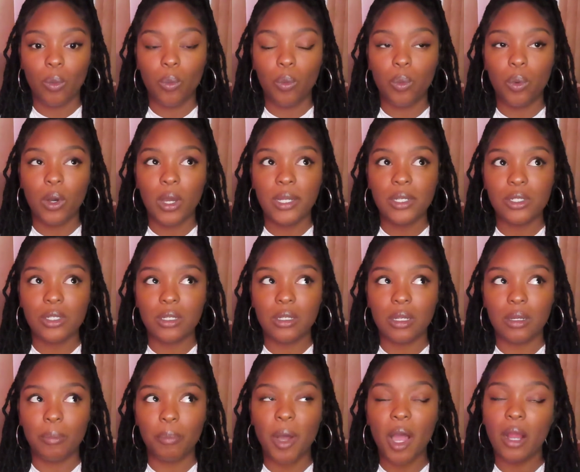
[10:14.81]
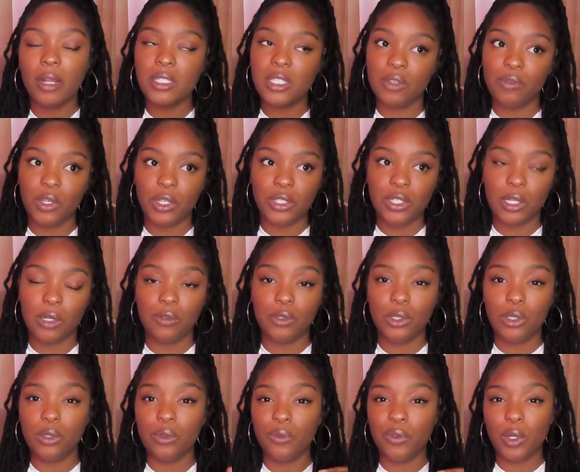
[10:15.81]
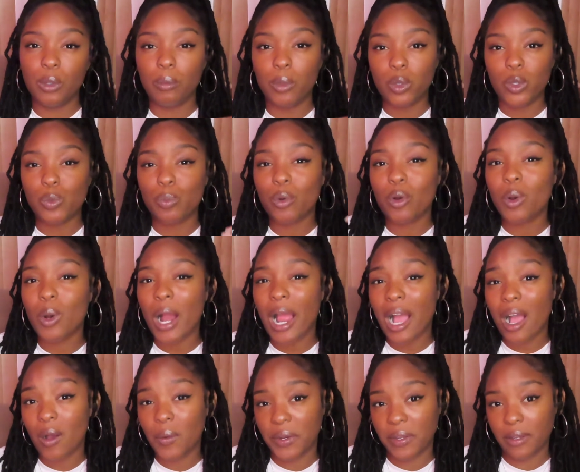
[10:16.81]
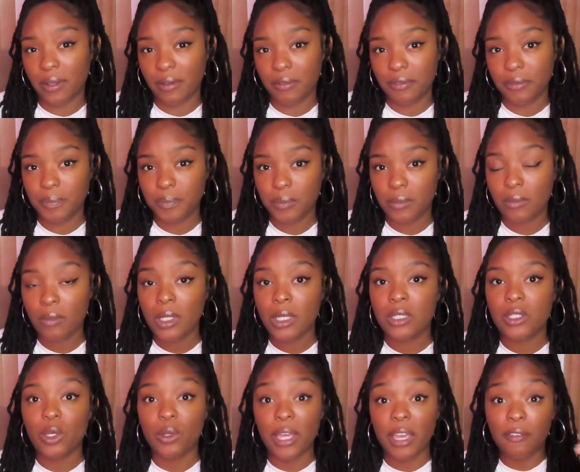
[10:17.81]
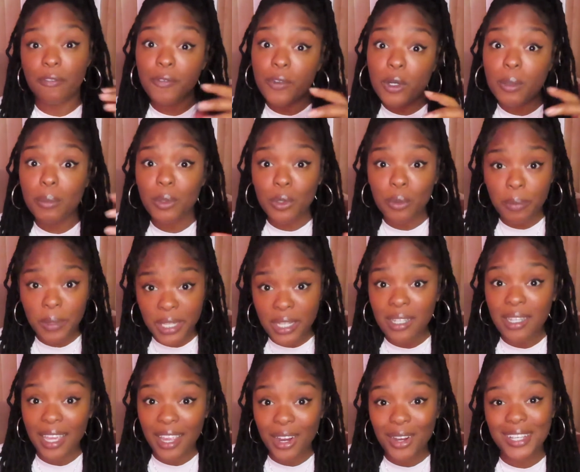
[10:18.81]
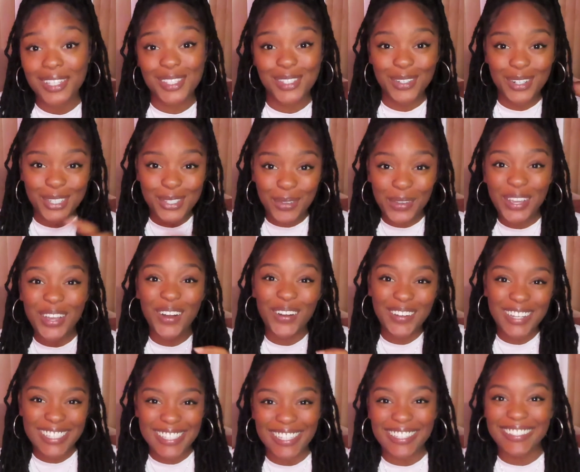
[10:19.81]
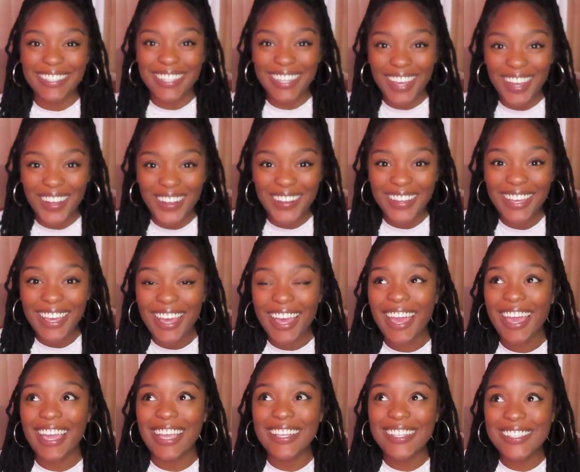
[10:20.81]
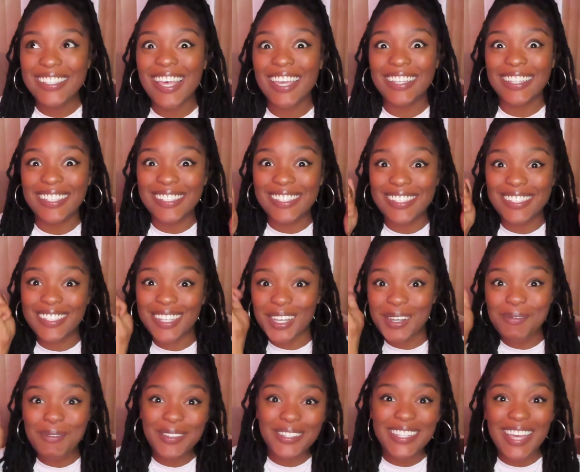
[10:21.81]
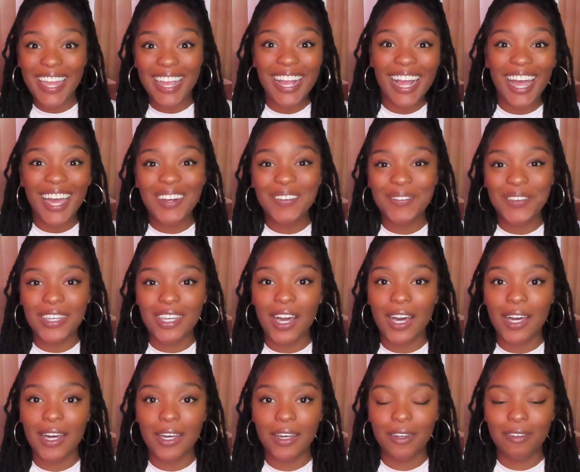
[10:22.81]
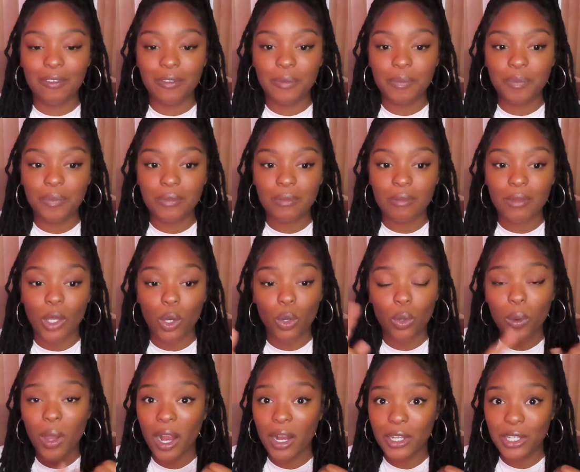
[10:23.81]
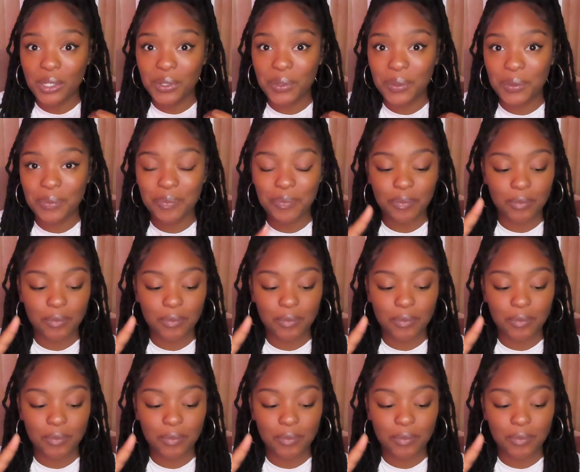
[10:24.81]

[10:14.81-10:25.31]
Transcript: what parts of yourself do you feel most proud of? So that full moon being there, as soon as we go into Leo, it's like this double dichotomy of who are you?